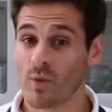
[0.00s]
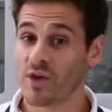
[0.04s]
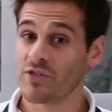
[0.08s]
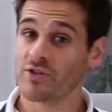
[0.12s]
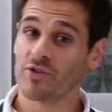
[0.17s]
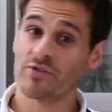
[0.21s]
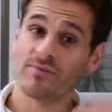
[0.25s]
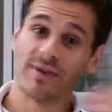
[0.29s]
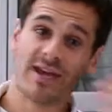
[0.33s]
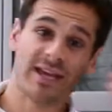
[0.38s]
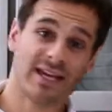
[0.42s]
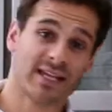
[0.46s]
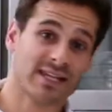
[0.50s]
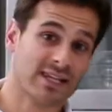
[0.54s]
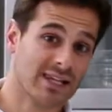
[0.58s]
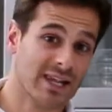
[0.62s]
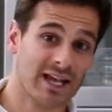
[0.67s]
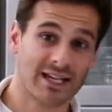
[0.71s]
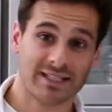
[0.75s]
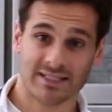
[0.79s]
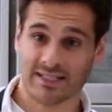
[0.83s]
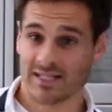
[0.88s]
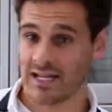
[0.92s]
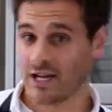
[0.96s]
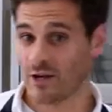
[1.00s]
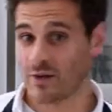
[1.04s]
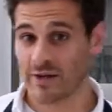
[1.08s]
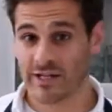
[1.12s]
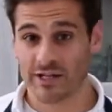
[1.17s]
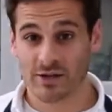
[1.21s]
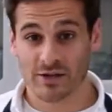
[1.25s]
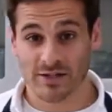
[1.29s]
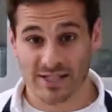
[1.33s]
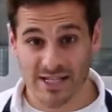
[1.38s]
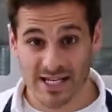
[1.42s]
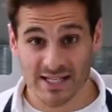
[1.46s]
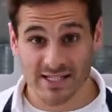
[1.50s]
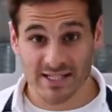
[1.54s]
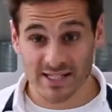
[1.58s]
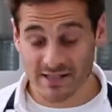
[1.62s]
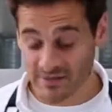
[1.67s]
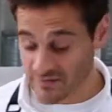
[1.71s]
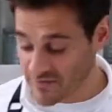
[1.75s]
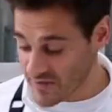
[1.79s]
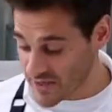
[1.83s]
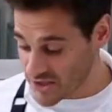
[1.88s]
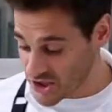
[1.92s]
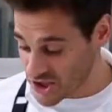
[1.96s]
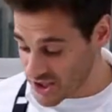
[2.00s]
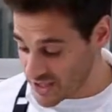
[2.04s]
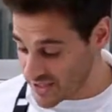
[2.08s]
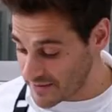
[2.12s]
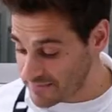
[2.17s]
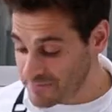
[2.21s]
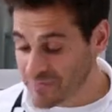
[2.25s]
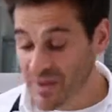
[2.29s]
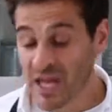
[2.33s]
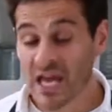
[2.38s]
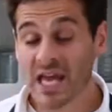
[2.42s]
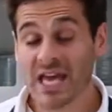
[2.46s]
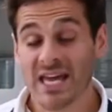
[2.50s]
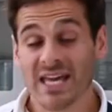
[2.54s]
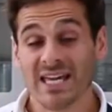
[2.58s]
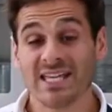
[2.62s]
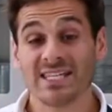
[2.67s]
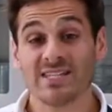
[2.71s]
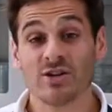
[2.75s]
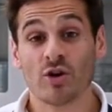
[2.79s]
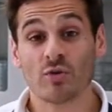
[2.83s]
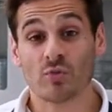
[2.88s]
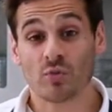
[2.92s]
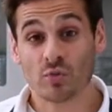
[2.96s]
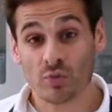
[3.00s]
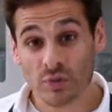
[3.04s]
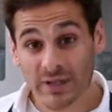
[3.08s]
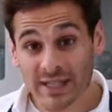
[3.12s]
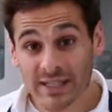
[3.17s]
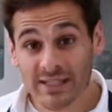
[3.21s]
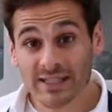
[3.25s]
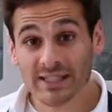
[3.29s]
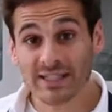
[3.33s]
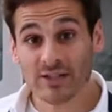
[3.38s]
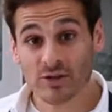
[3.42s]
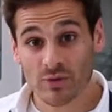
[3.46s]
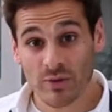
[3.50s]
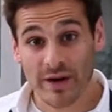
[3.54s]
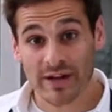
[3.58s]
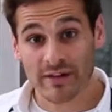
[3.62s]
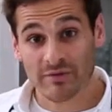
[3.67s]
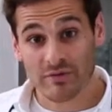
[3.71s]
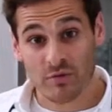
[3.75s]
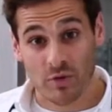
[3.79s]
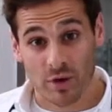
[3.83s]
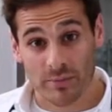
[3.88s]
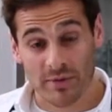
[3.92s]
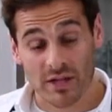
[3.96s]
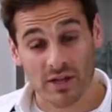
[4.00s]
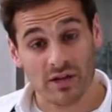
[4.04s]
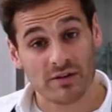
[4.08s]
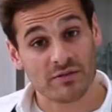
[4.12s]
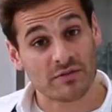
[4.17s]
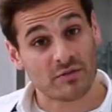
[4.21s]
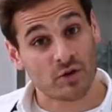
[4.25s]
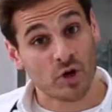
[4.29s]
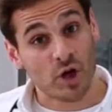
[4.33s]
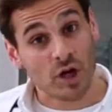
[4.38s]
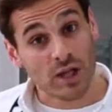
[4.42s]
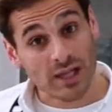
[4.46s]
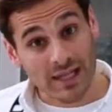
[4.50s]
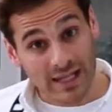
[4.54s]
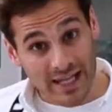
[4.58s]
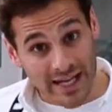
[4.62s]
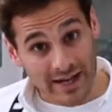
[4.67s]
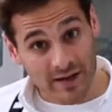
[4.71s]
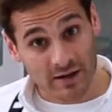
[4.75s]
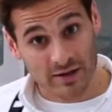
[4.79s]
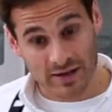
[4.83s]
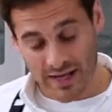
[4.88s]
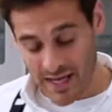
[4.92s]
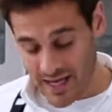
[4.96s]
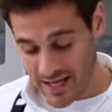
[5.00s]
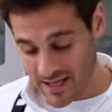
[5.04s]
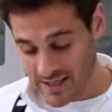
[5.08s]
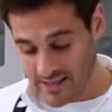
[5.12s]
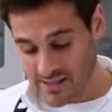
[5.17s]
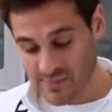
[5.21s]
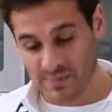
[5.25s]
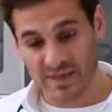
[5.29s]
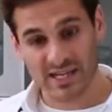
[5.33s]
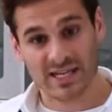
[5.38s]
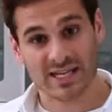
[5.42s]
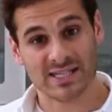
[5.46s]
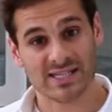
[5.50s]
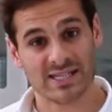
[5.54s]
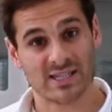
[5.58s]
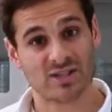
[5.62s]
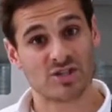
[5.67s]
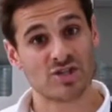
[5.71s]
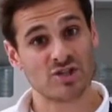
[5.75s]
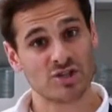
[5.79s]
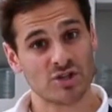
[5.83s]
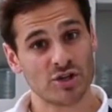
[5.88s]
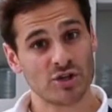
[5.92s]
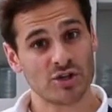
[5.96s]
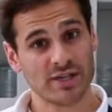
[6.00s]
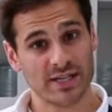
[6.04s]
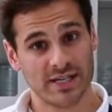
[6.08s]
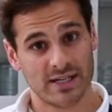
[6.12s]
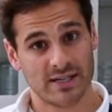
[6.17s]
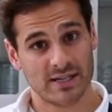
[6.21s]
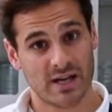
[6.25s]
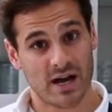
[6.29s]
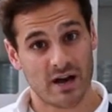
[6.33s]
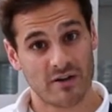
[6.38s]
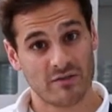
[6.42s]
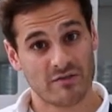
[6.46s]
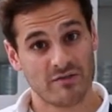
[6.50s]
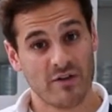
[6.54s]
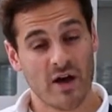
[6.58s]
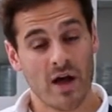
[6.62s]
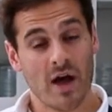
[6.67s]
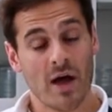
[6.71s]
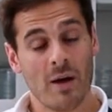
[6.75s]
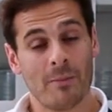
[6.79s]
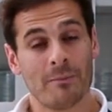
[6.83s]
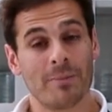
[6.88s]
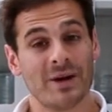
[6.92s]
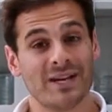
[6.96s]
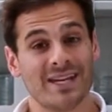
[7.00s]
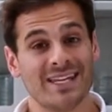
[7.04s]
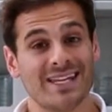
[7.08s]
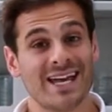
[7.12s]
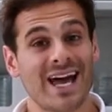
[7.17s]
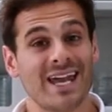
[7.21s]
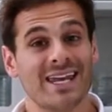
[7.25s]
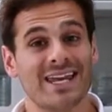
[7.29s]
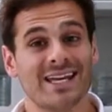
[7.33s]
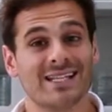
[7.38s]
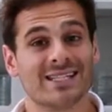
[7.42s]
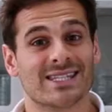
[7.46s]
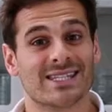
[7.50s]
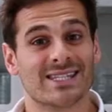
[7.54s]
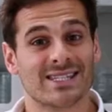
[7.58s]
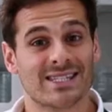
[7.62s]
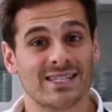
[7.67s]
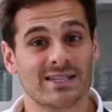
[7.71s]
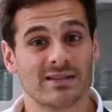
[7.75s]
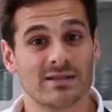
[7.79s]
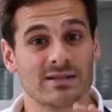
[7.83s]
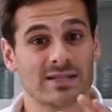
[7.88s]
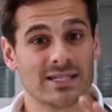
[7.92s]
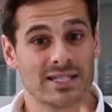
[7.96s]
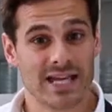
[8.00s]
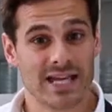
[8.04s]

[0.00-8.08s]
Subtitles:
whether you make it light and airy or dense and fudgy, is a really great formula for layer cakes because it's sturdy enough, but yet it's still